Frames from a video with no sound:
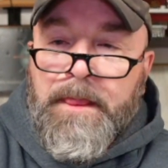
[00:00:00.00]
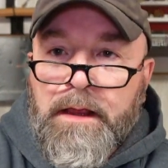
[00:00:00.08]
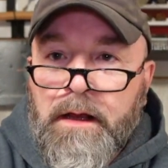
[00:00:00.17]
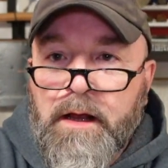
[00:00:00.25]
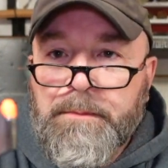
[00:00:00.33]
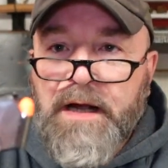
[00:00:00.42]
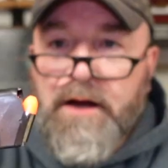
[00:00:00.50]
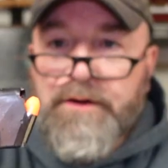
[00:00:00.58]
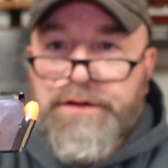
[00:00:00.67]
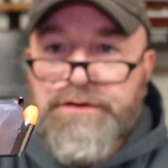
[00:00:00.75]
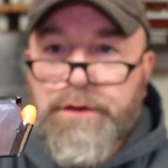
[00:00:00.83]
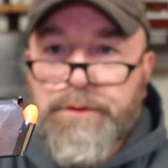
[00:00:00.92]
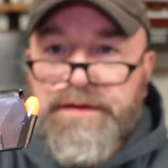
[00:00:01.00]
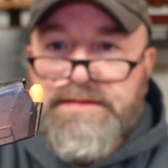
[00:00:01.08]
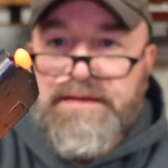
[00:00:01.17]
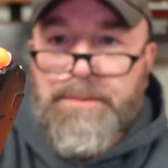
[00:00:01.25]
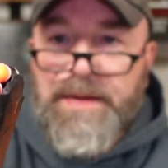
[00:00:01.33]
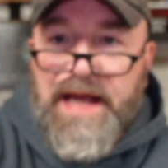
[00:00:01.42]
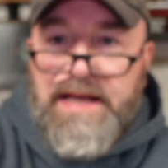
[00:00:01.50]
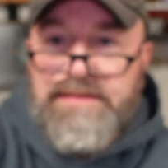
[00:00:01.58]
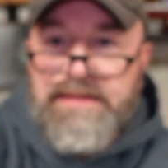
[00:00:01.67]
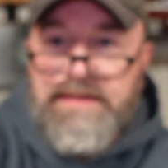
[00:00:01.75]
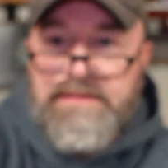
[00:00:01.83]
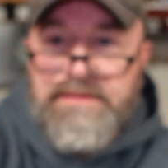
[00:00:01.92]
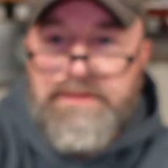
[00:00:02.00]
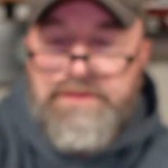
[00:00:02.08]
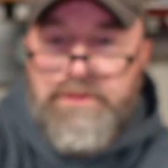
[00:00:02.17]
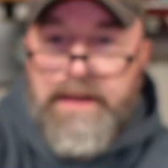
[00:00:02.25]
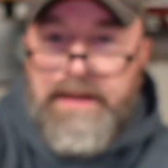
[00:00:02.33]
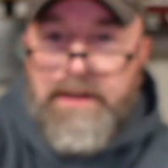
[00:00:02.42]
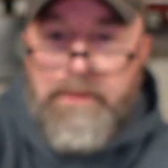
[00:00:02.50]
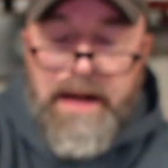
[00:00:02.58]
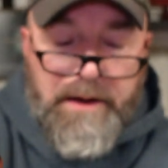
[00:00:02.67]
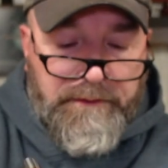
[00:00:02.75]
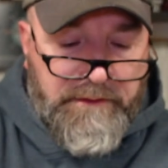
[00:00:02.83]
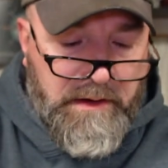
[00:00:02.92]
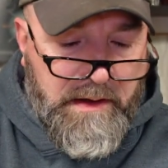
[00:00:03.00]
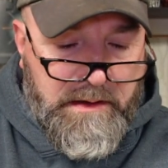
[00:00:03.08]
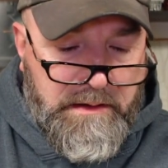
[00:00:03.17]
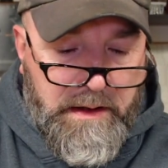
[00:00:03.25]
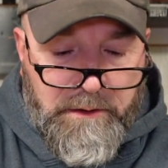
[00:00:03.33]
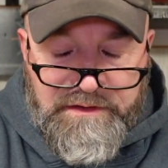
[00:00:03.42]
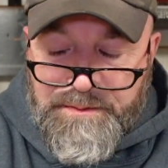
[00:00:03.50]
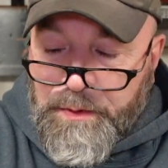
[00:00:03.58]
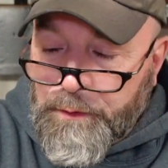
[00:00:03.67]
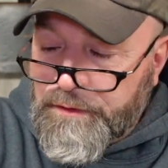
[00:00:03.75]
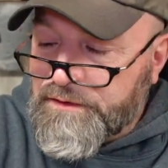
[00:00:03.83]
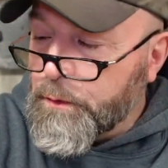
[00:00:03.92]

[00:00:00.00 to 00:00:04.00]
I already showed this in the past. These are just training rounds. You know, Spoon's